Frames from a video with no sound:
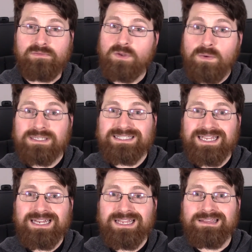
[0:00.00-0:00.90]
If you want to
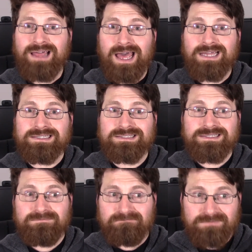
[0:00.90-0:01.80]
see any of that,
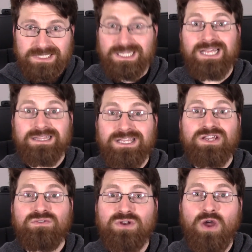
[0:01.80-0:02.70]
let
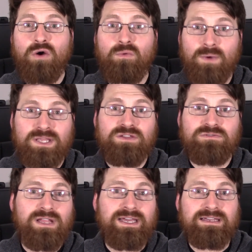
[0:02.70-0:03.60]
Leo know what you
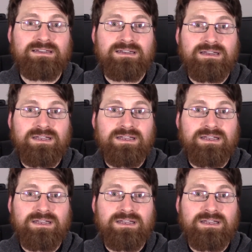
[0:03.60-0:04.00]
like.